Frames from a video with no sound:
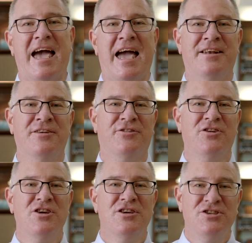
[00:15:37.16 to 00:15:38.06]
and
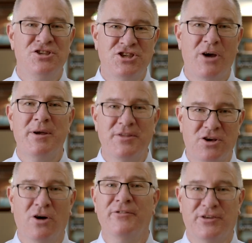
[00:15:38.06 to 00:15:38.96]
showing the
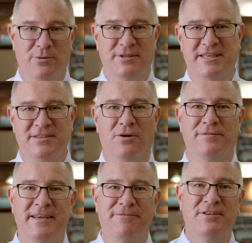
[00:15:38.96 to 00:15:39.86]
consequences of
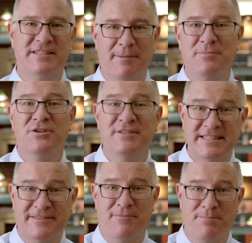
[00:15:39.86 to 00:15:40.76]
different assumptions, these
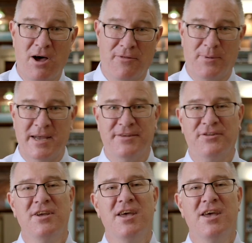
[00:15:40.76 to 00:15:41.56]
different pathways,